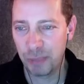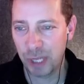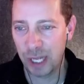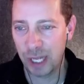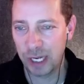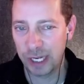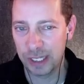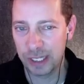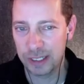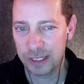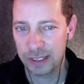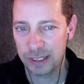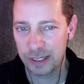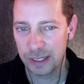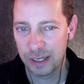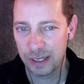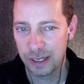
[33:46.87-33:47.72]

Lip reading: plugins.